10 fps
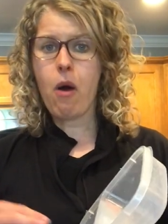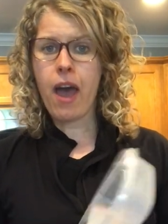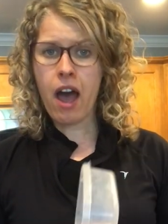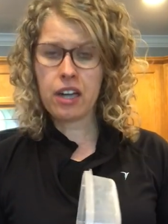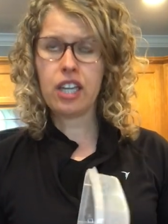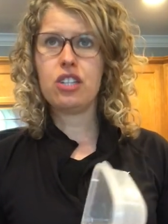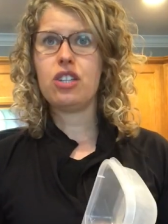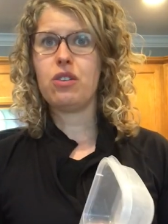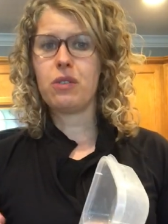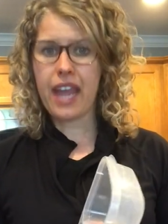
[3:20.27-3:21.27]

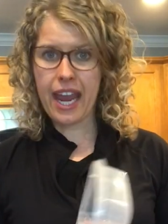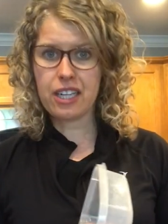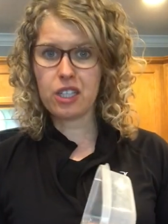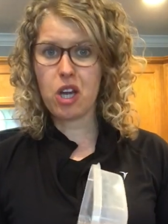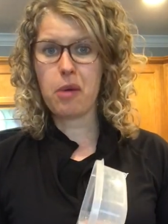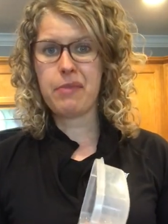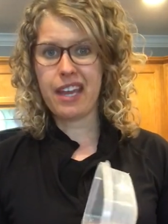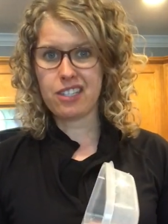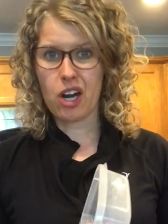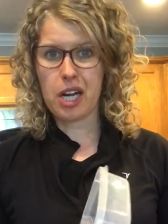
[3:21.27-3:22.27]
honeydew, cantaloupe
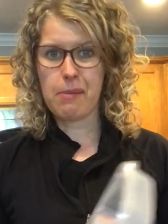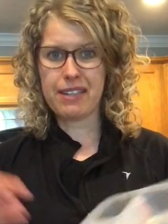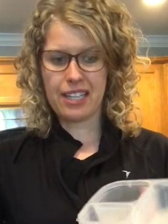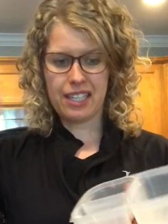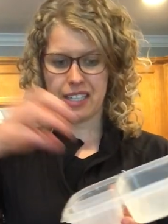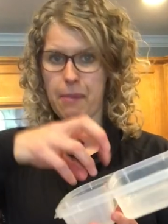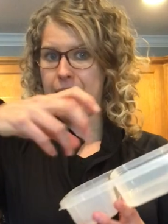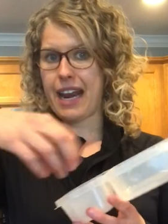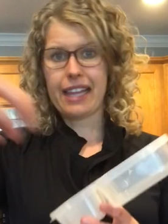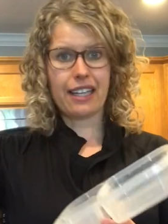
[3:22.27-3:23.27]
that's already been diced up,
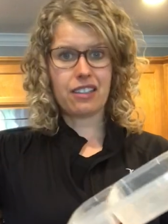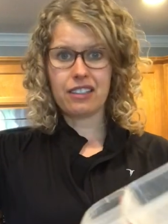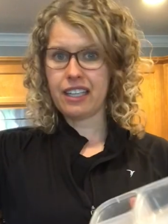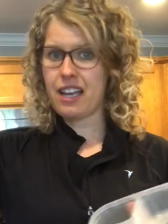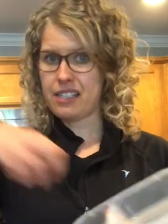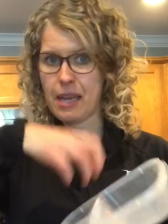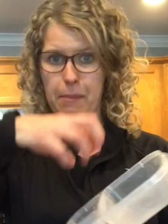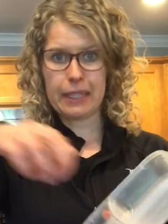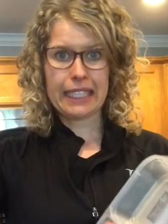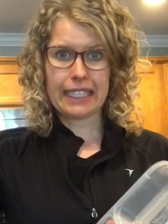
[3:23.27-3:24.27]
and I literally
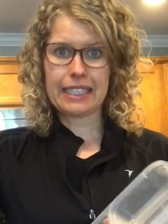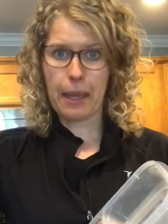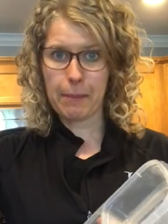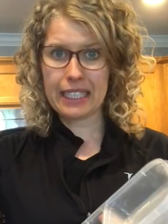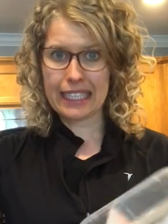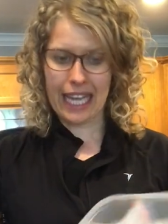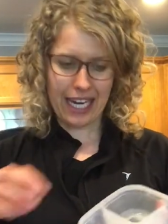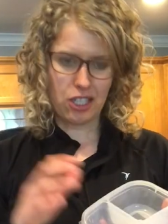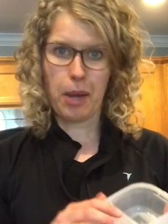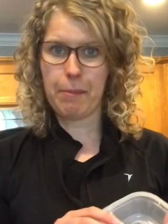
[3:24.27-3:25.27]
assembly
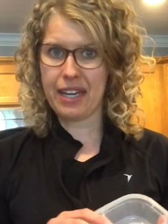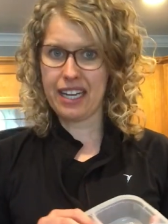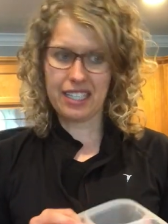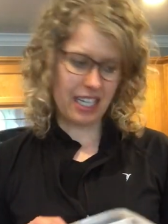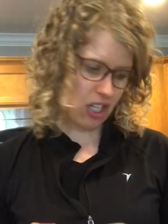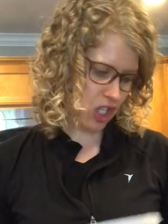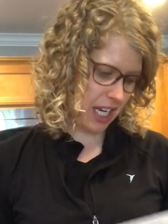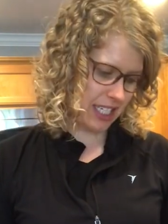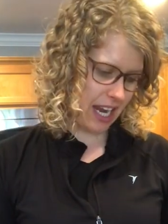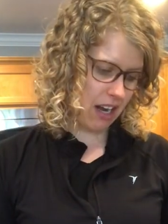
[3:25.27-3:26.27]
line dump it into each
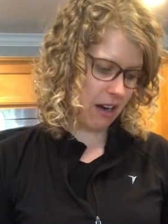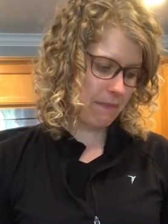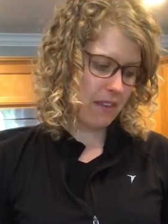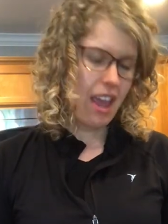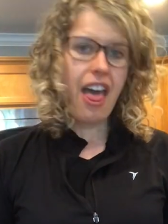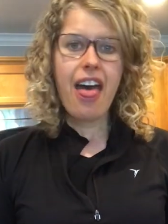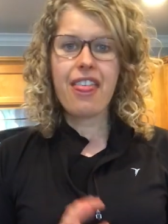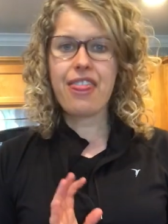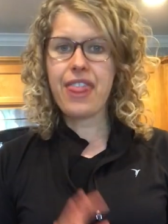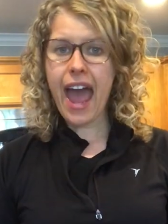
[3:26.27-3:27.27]
container.
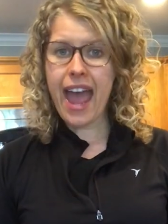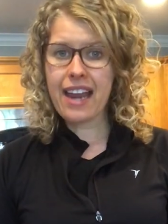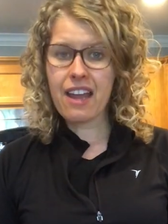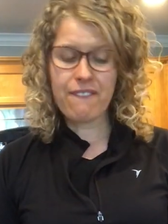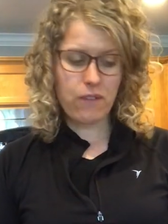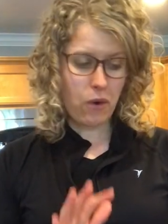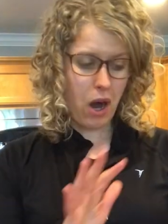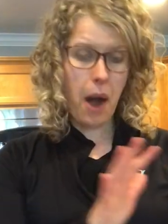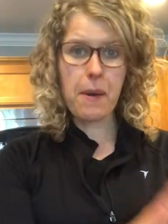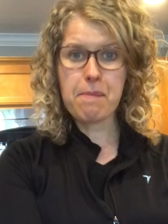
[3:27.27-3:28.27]
Then
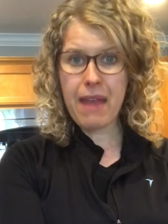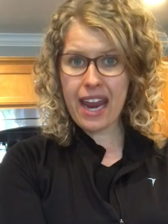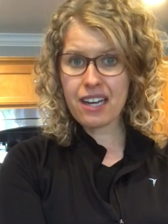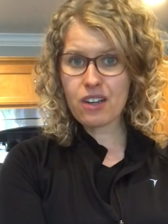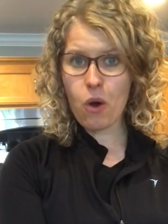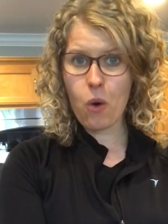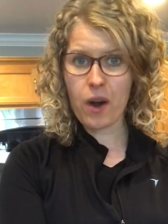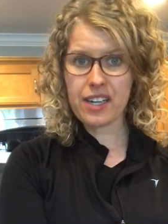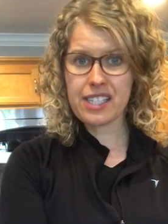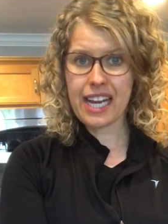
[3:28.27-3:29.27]
for our main
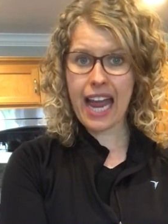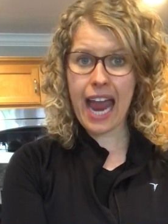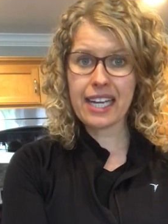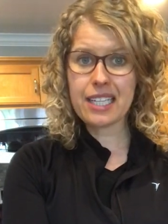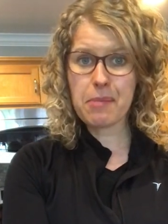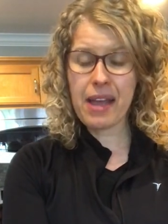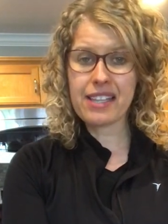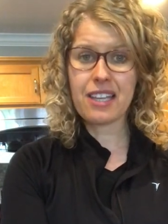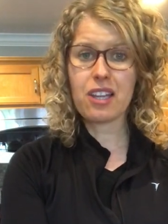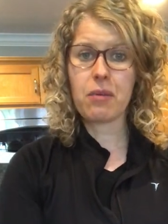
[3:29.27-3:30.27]
course, it kind of
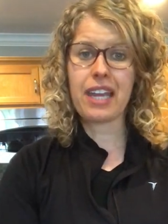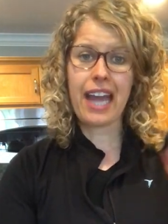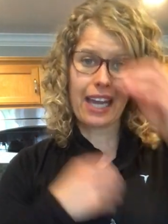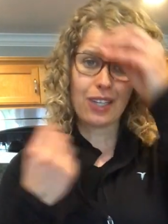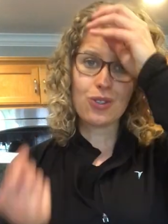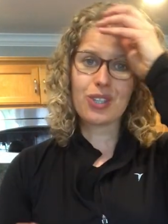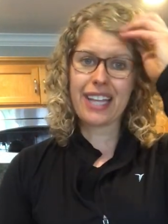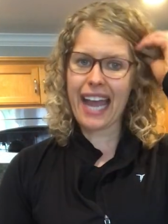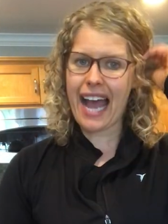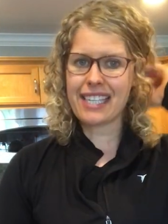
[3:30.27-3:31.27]
depends on the week. I
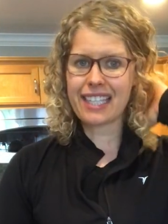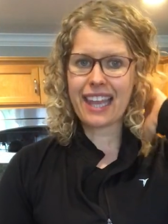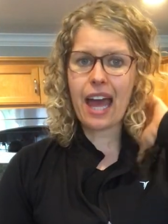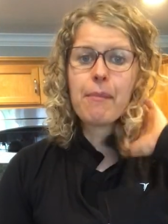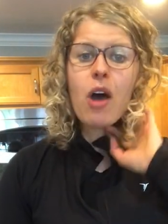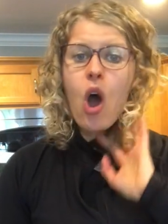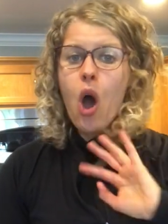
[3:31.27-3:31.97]
usually ask them